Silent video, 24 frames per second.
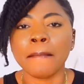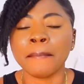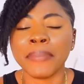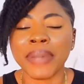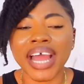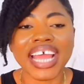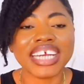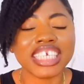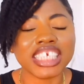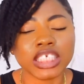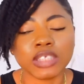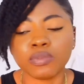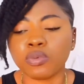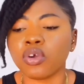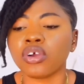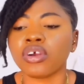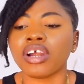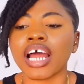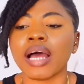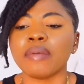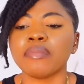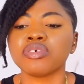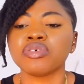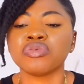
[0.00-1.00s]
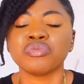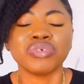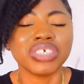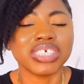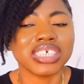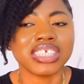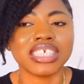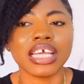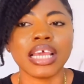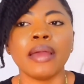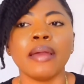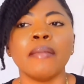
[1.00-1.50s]
Buy these programs,
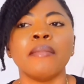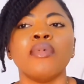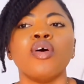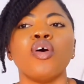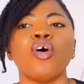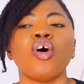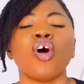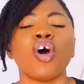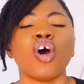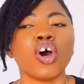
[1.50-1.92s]
read them.